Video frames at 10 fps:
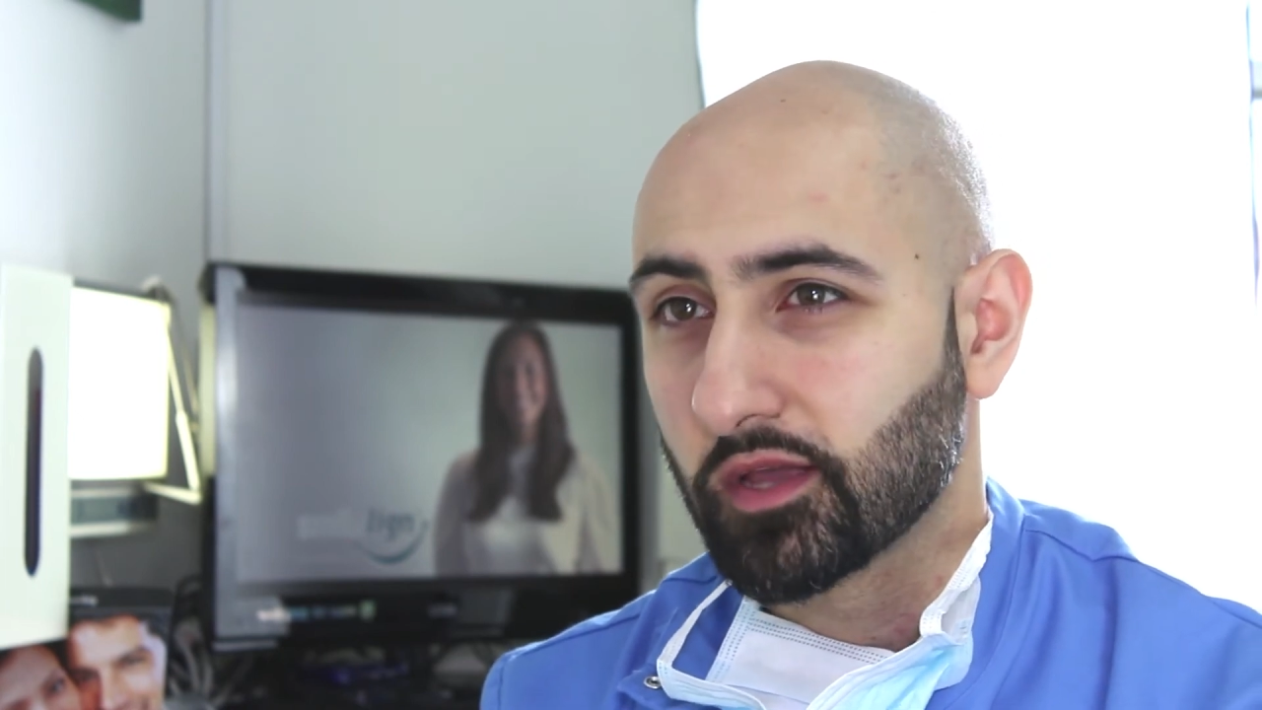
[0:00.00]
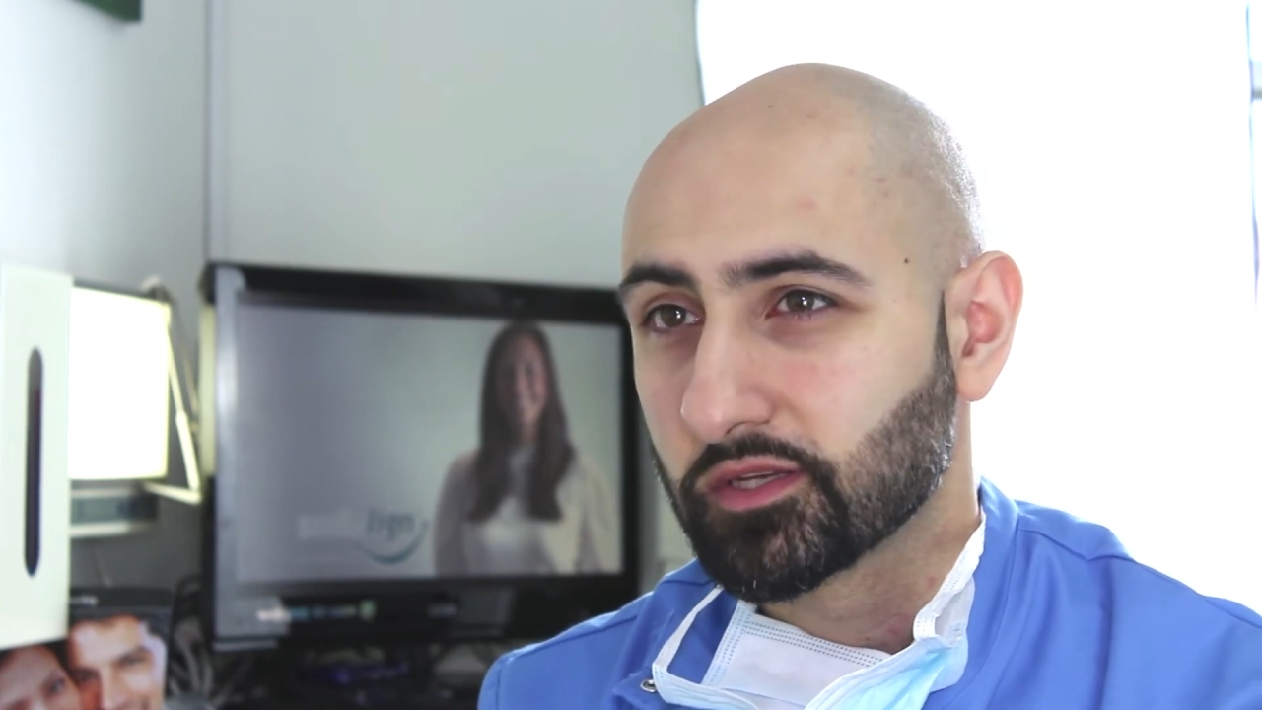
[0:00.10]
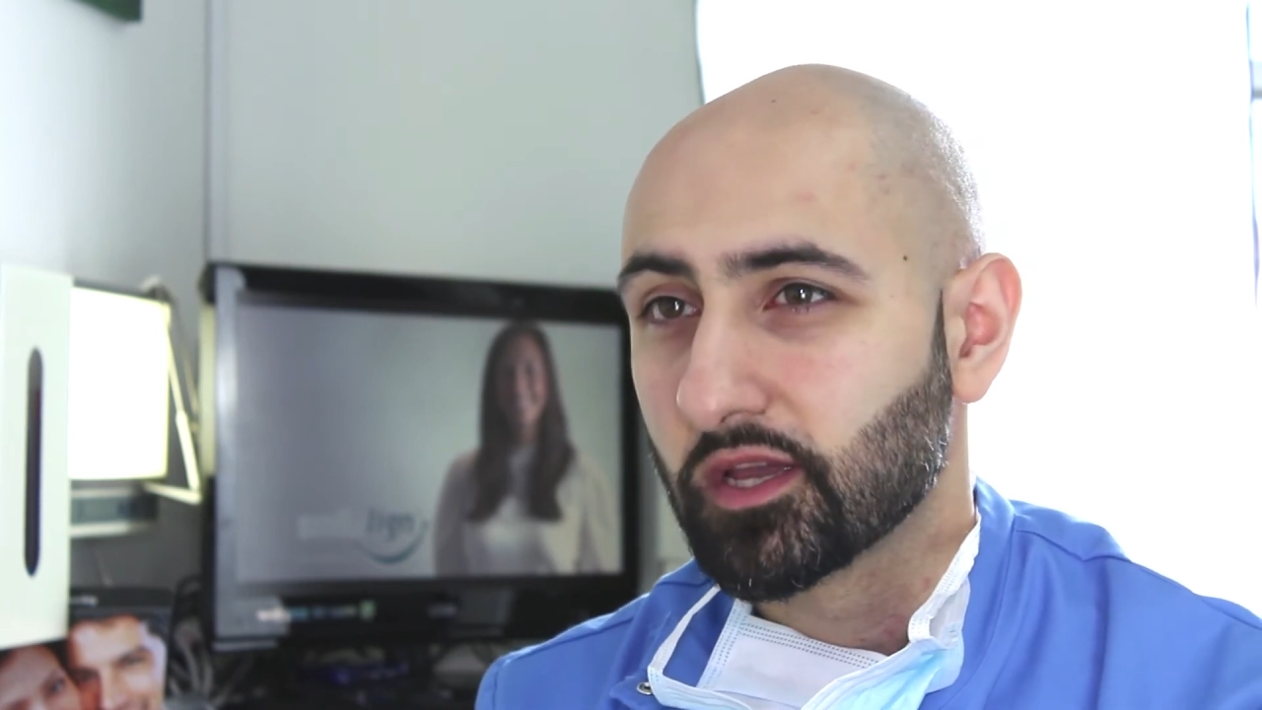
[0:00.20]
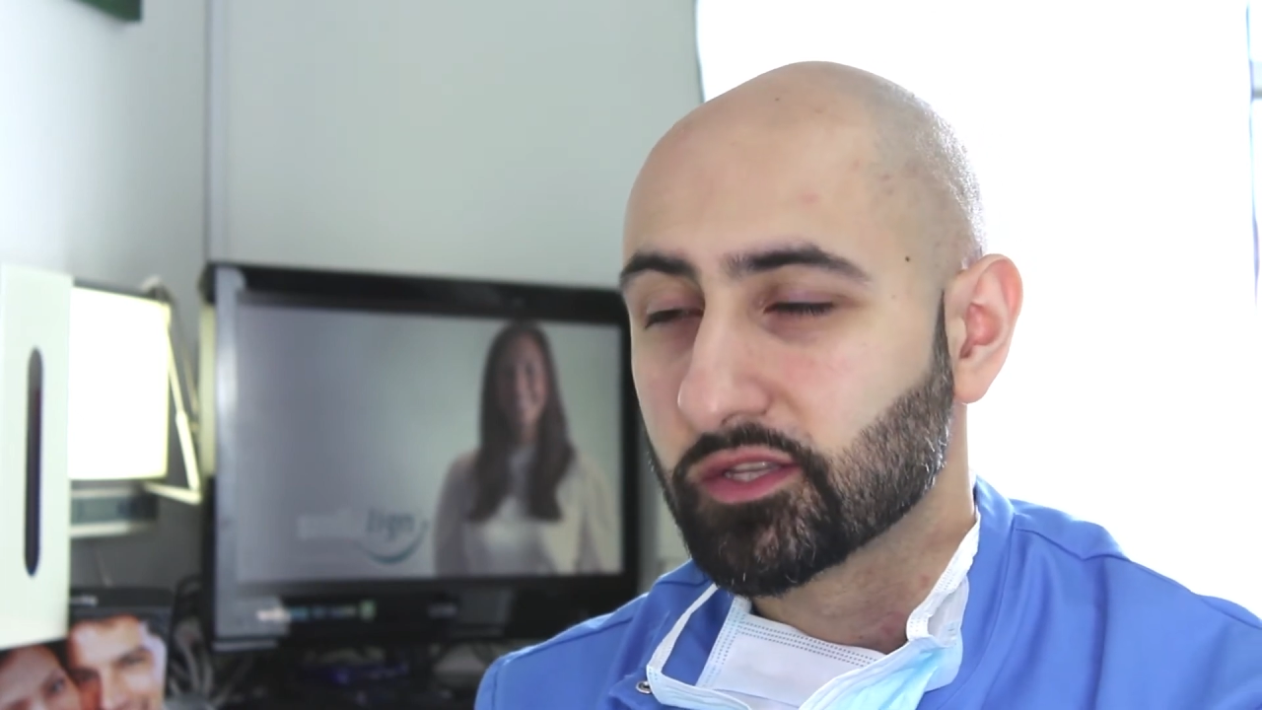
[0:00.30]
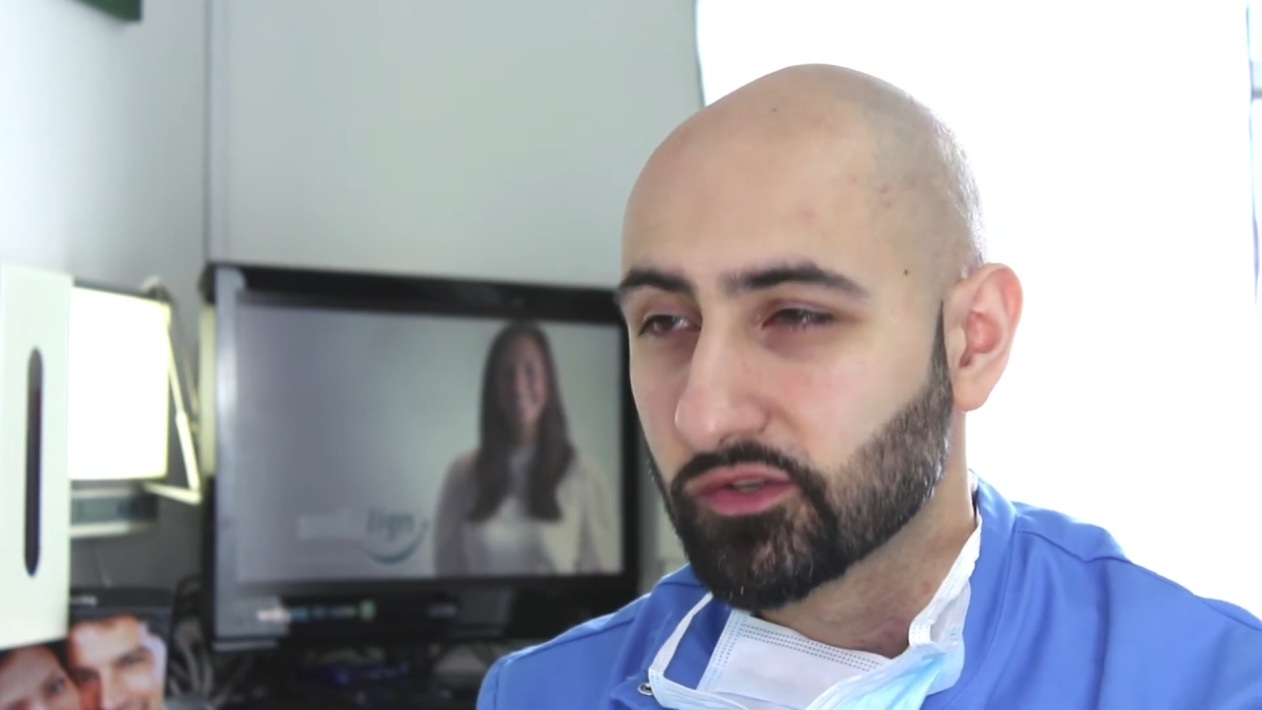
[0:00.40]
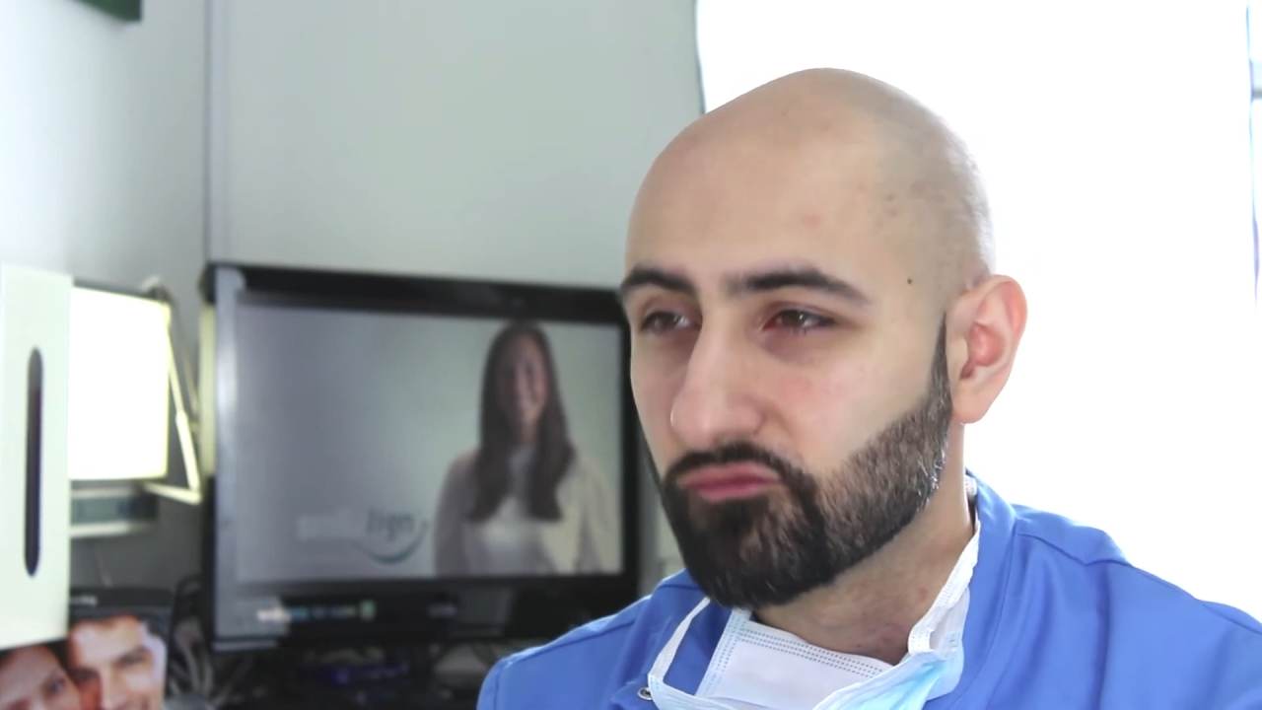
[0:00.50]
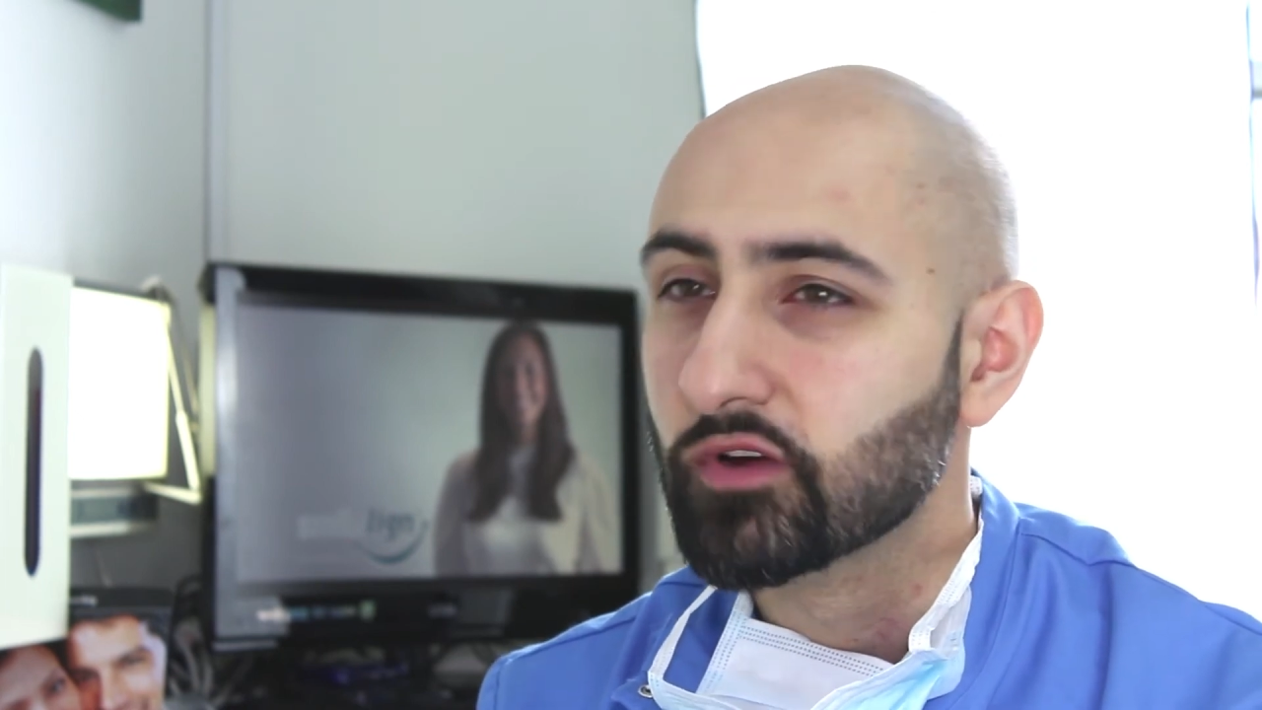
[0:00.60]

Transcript: It's a, it's a